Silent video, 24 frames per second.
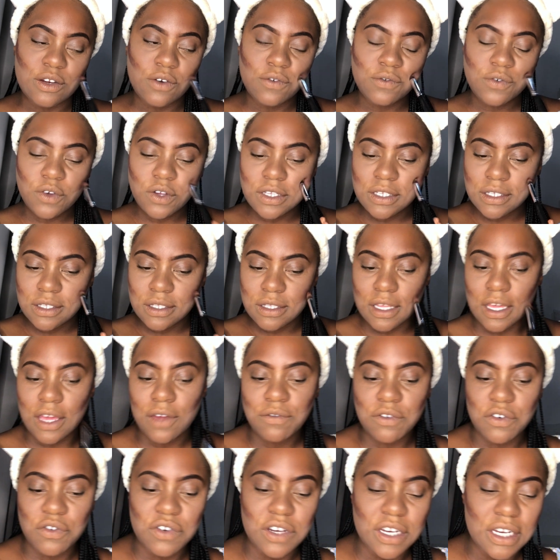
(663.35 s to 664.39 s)
Of course, they
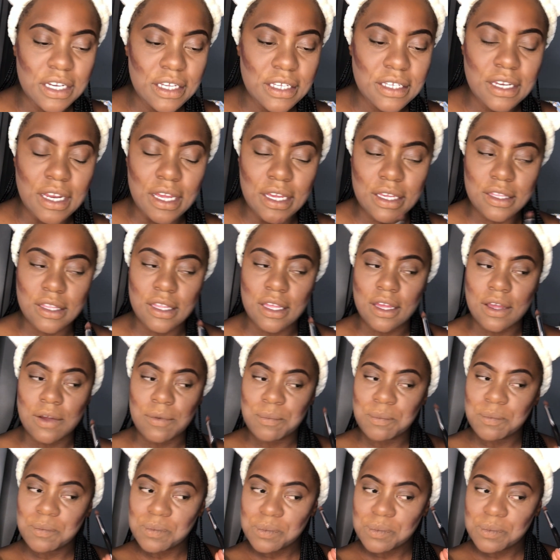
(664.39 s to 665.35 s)
haven't released, like, the